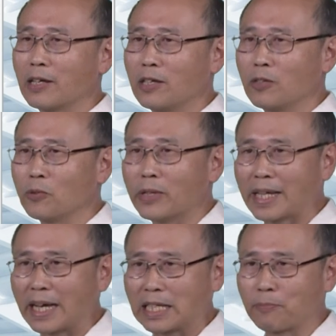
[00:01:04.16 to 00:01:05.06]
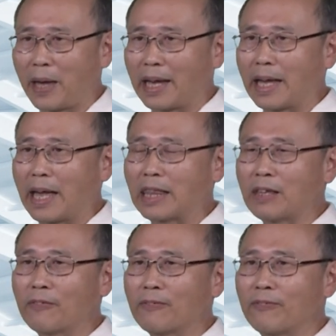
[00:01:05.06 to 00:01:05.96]
you will not expect
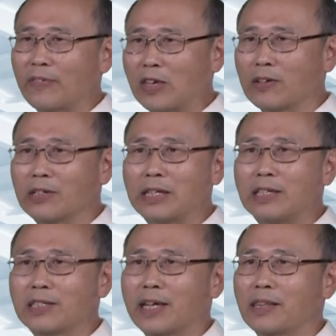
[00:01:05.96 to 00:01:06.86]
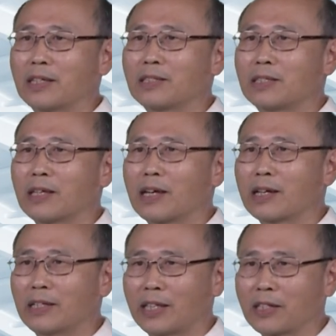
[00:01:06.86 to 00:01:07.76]
any field inside this
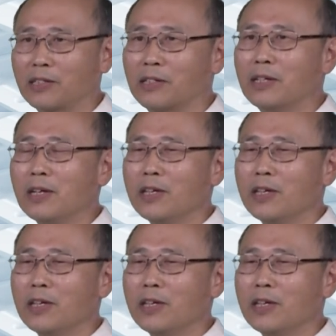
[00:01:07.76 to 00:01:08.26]
conductor.